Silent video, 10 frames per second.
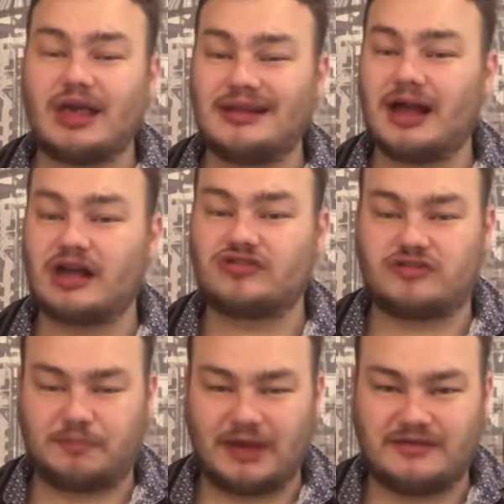enlarged
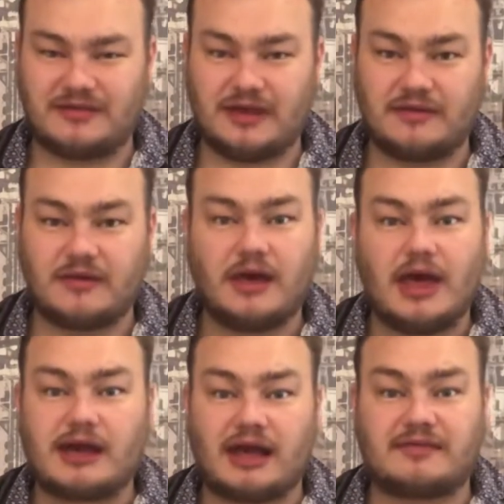spaces
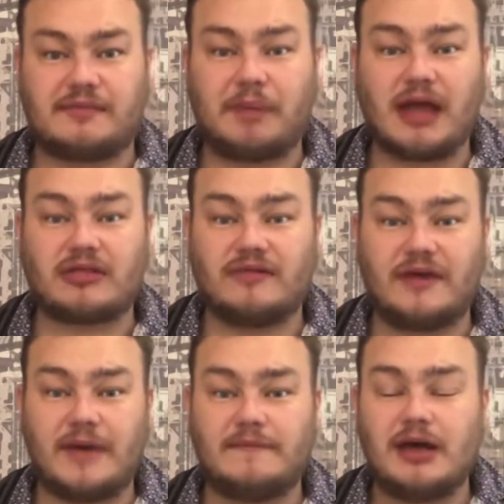gets the better of
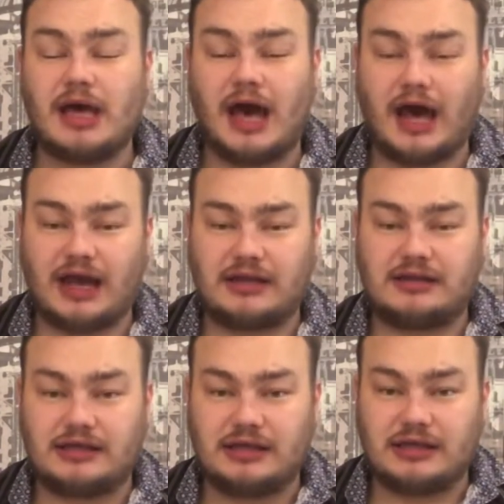him,
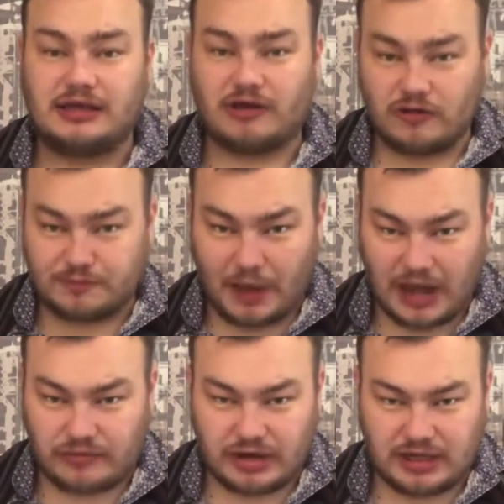and he goes
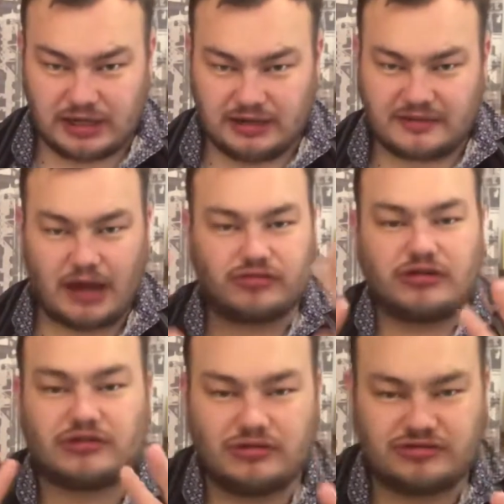back running in his house
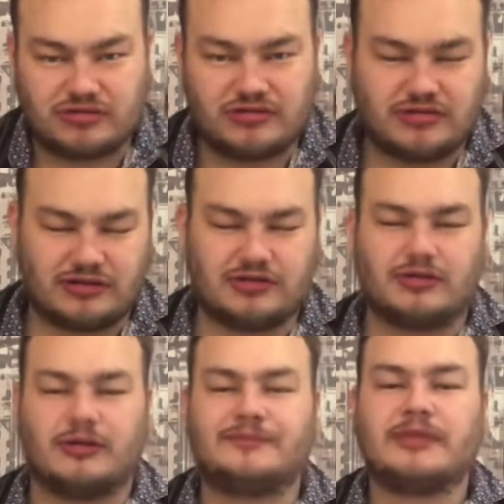and closes the
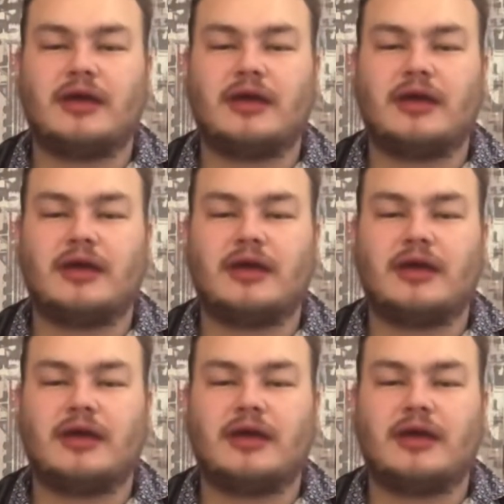door,